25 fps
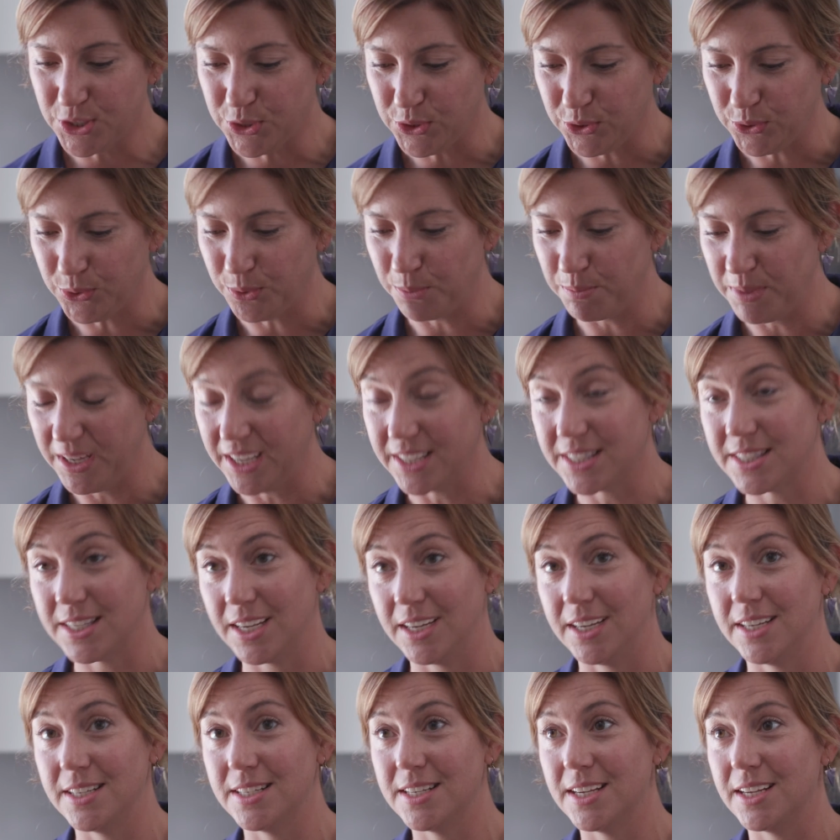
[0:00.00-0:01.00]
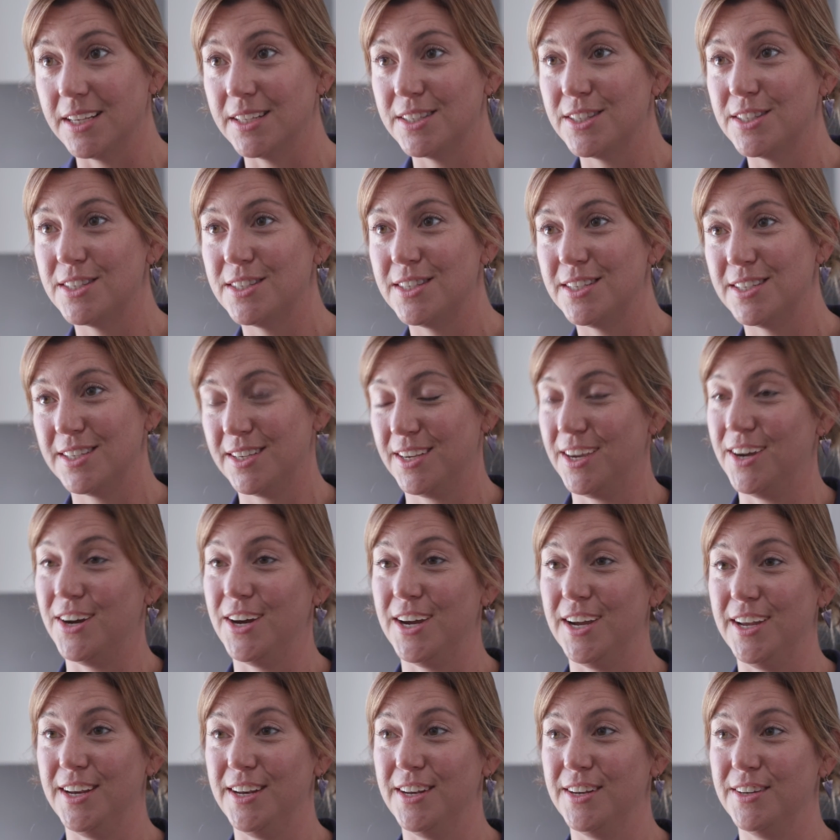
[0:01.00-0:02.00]
To be a scientist
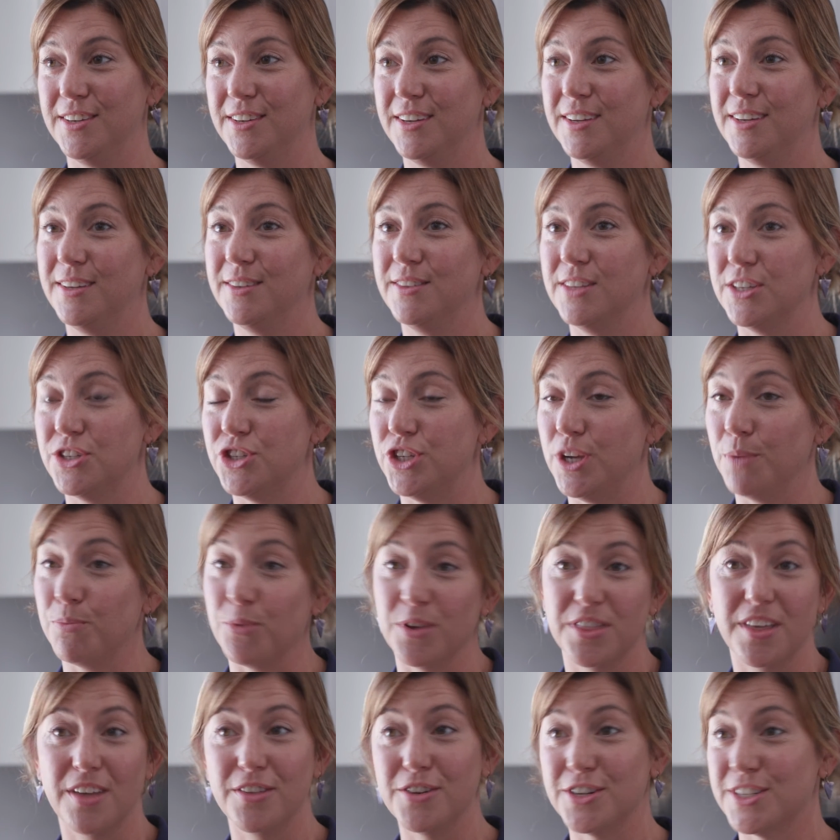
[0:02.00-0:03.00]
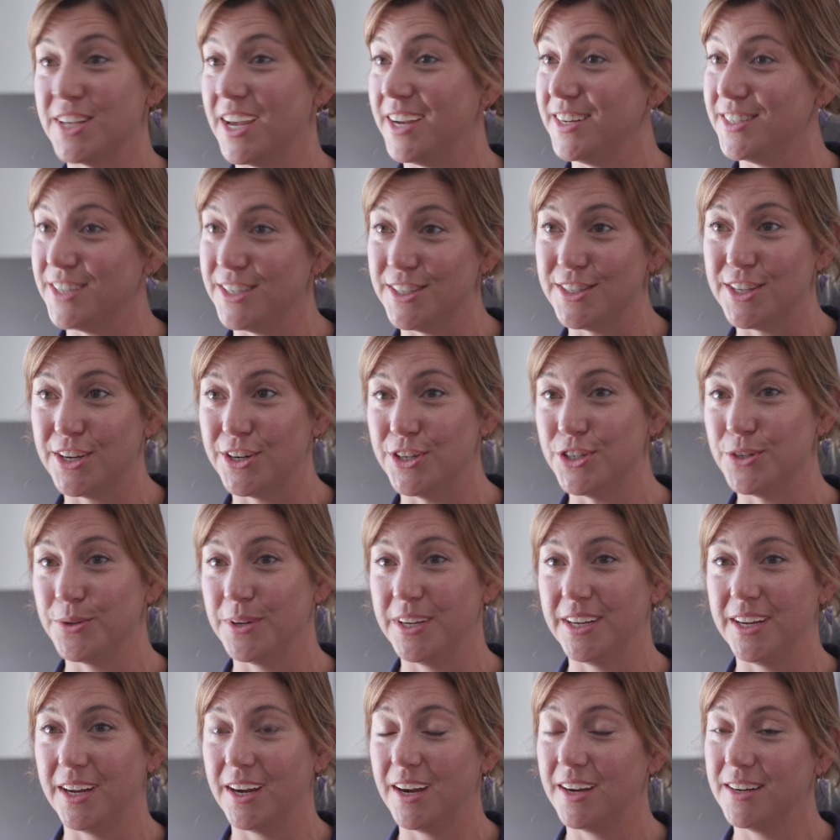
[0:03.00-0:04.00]
on this ship with other scientists that are
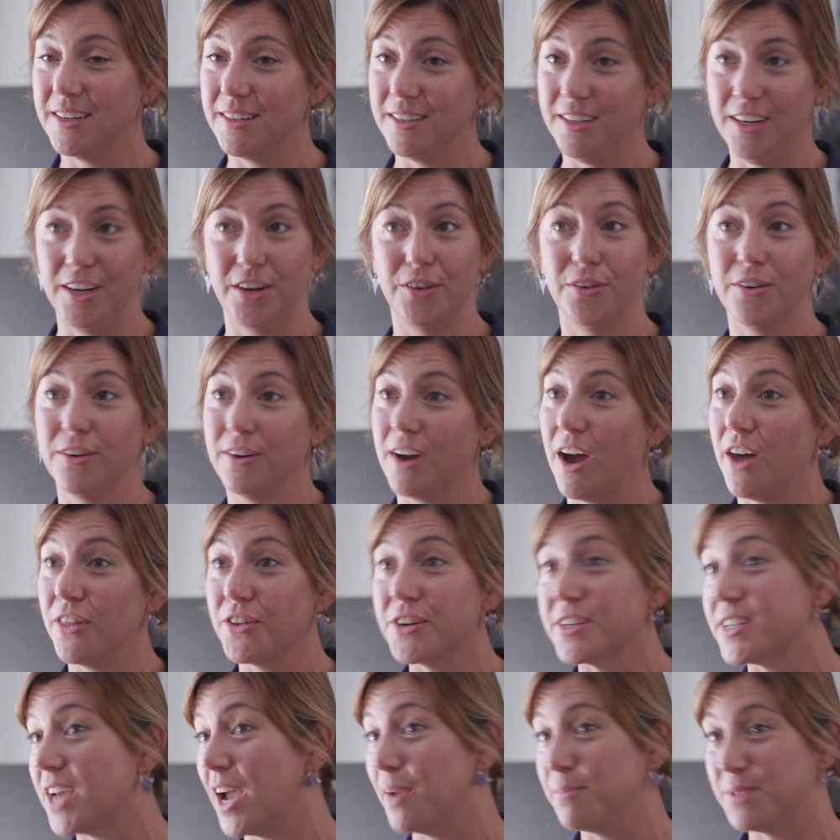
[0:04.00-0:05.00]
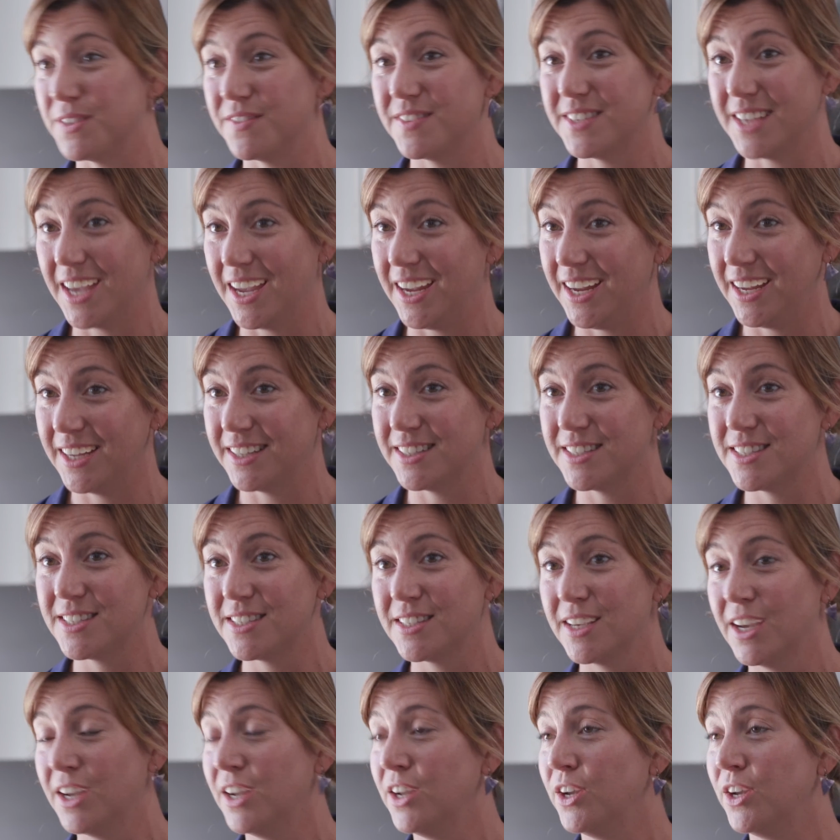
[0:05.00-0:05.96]
doing, you know, other types of science.